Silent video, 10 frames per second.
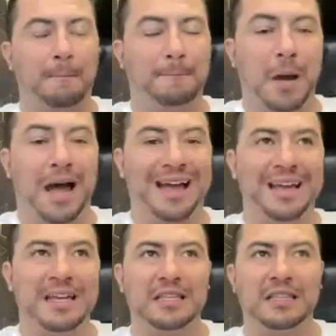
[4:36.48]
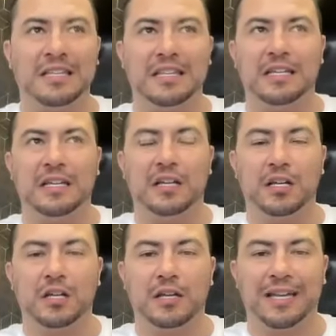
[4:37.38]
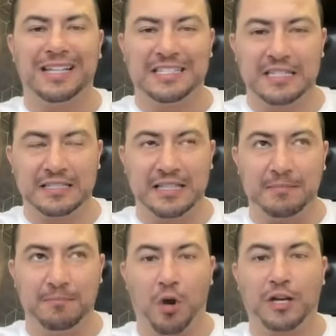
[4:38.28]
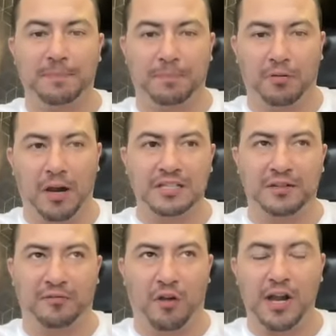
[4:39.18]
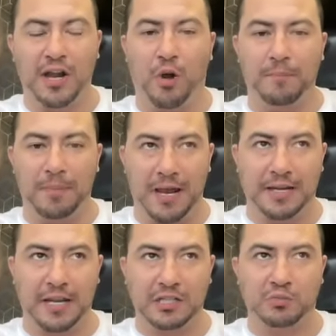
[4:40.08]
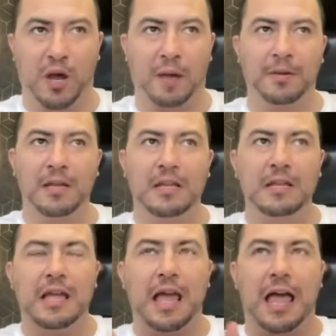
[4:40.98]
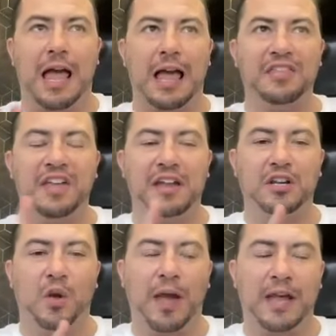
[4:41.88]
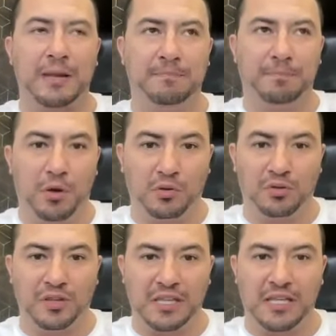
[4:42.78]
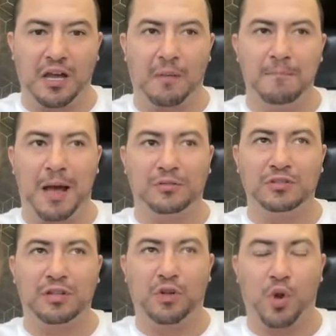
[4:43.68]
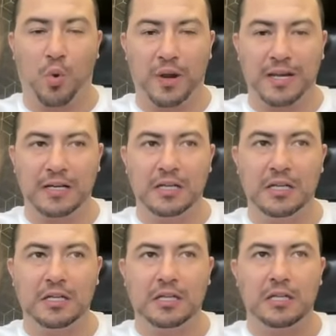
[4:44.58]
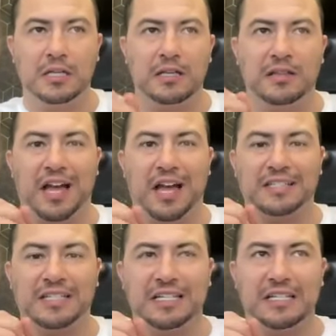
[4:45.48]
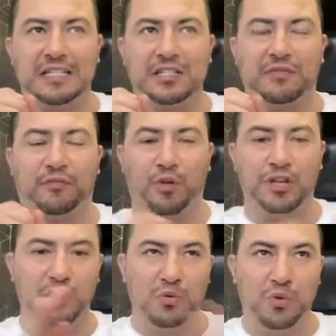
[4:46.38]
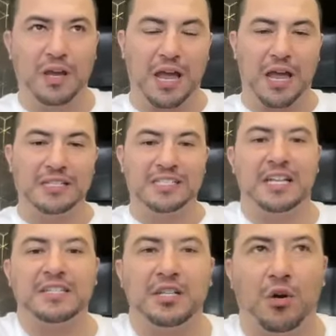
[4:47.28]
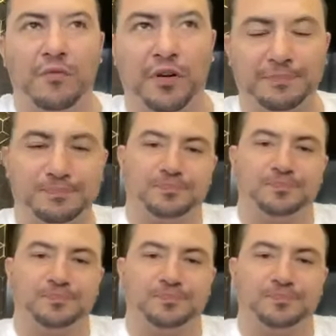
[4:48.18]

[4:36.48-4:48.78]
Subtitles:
by the existing market price of RHINO on PancakeSwap, and then go ahead and pull the amount of coin that is for you and send it over.